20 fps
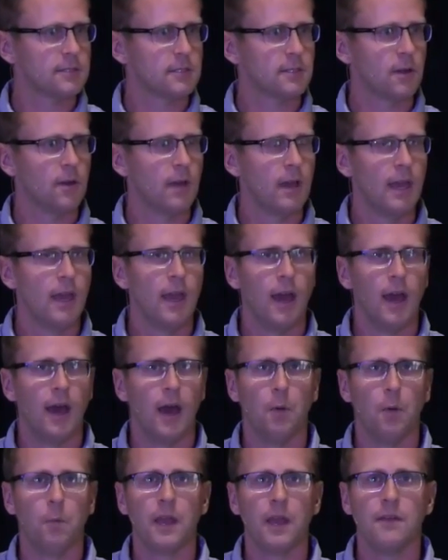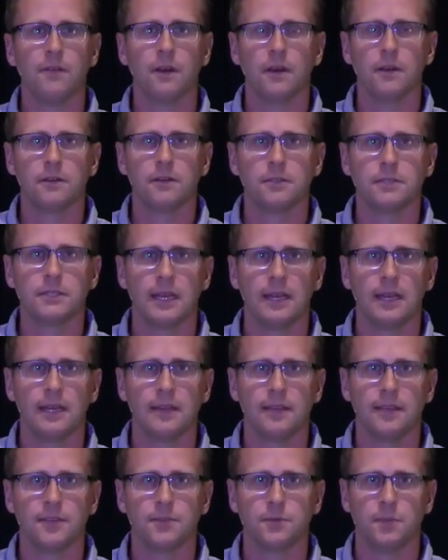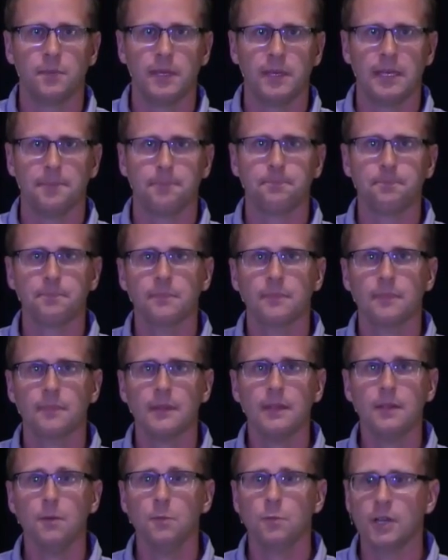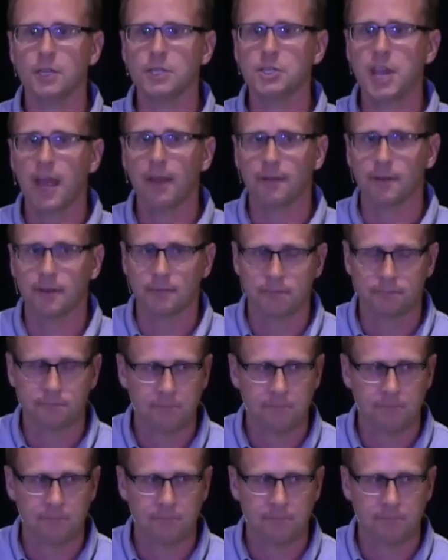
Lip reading: So a way of understanding this would be, we're in Chandler.